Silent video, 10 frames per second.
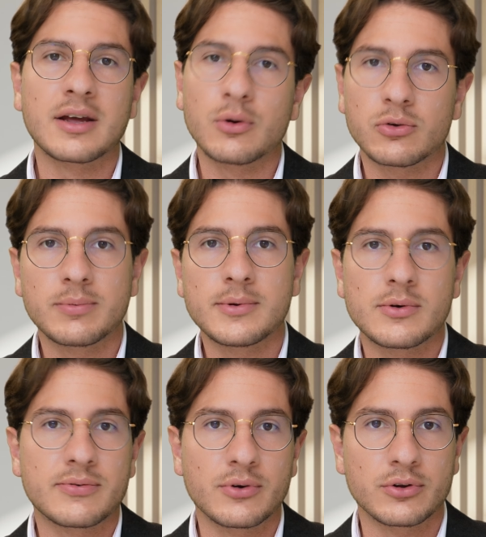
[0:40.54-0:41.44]
can also be
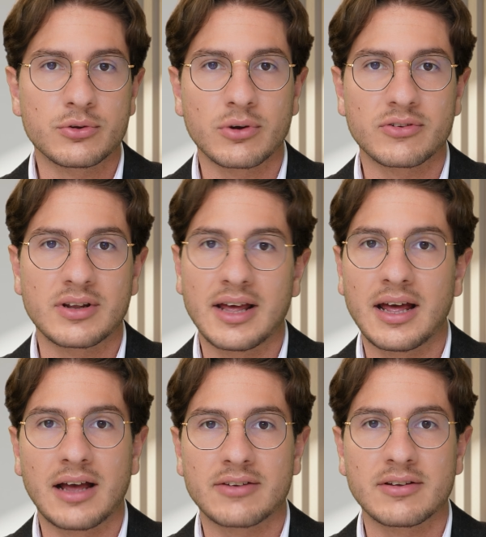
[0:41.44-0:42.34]
referred to as a
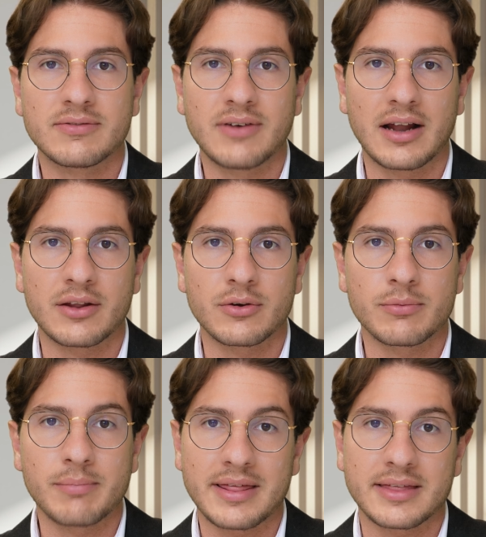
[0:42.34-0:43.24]
net asset
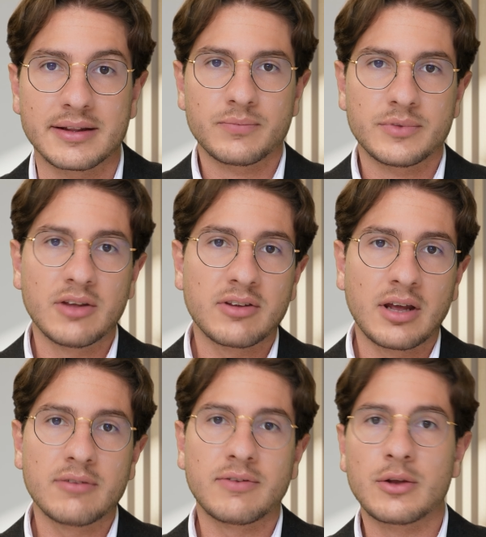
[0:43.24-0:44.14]
value method. This
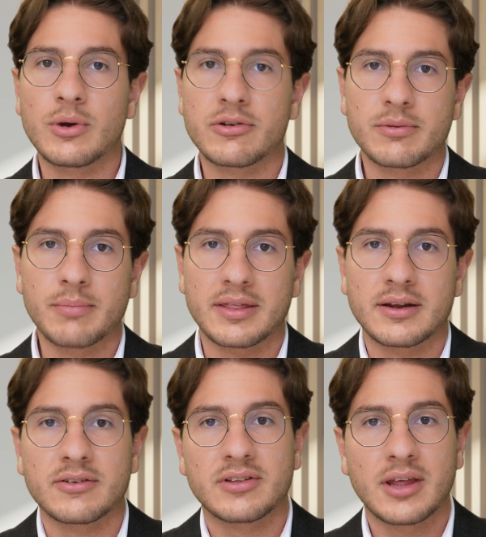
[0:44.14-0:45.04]
kind of valuation
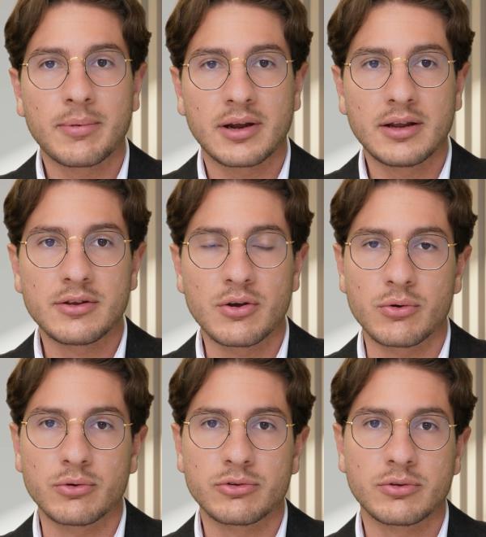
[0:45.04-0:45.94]
method is typically
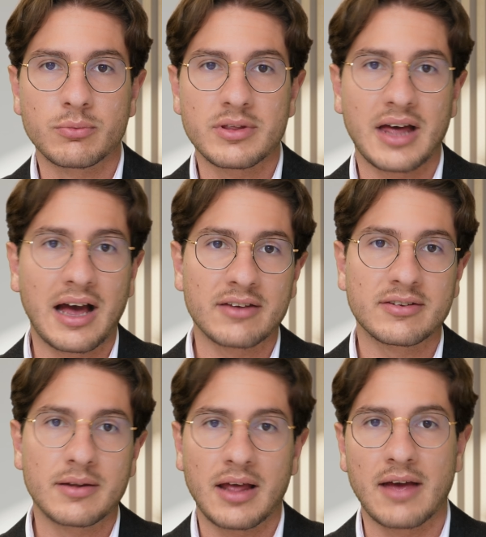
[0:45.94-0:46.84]
used with
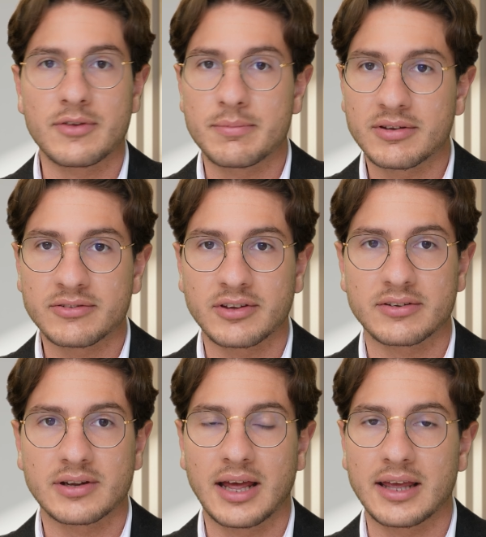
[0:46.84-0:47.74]
asset-heavy
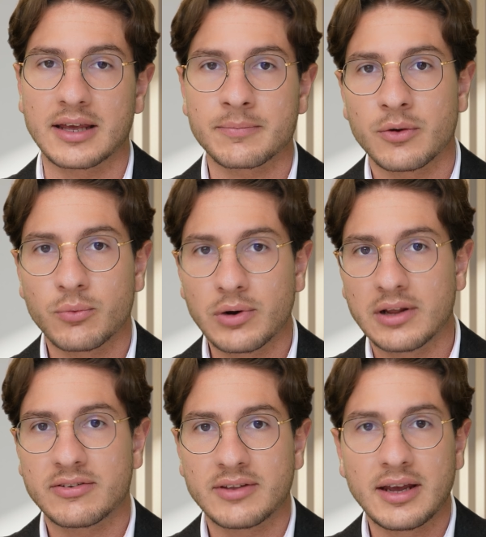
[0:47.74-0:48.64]
businesses like real
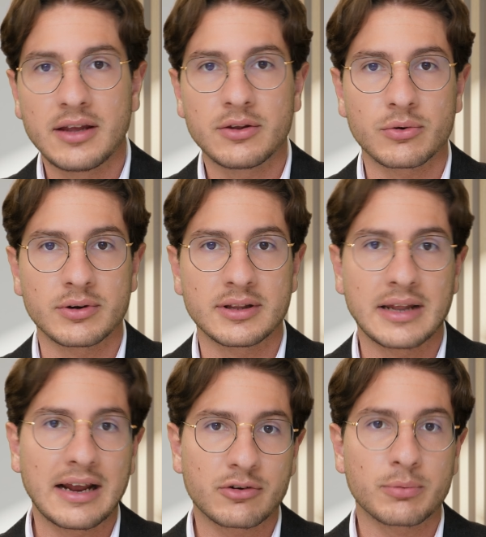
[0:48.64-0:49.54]
estate or
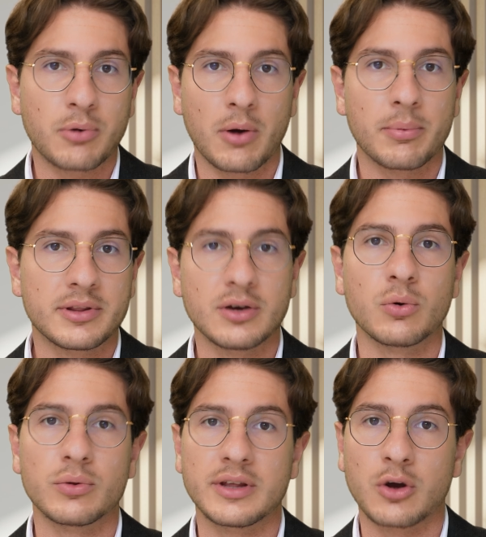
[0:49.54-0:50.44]
intellectual property
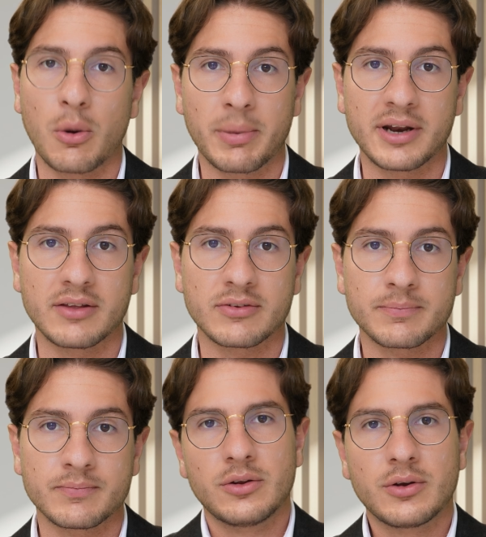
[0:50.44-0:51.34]
holding companies.
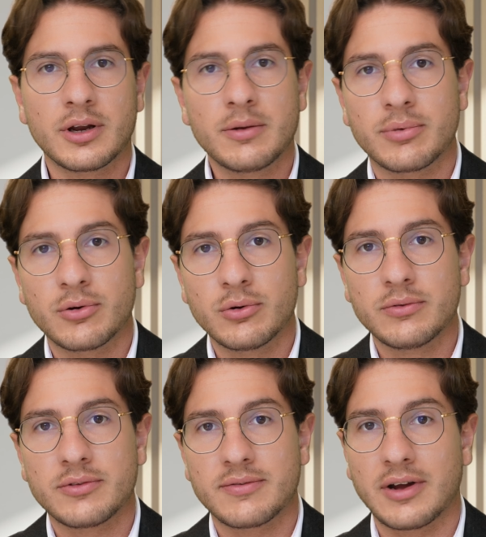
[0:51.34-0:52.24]
You can
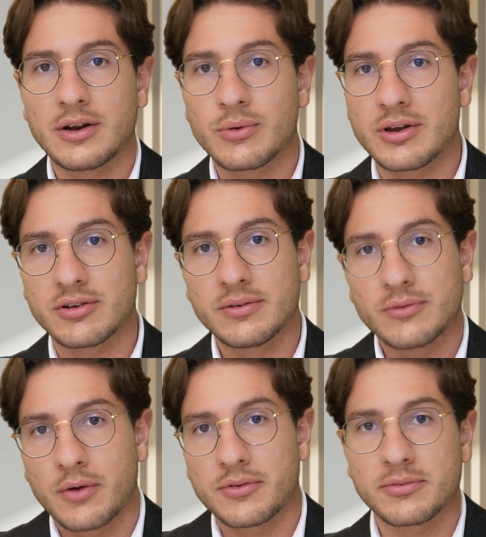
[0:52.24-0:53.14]
improve the
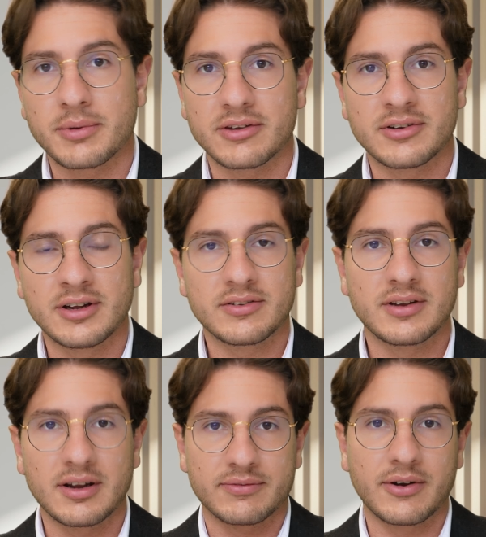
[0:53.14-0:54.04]
valuation of this business
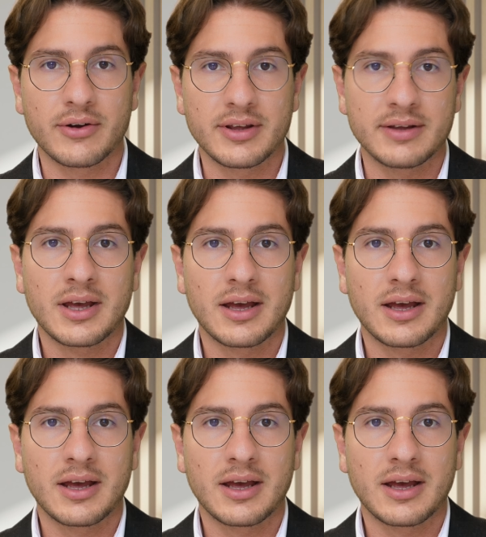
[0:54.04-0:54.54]
in a very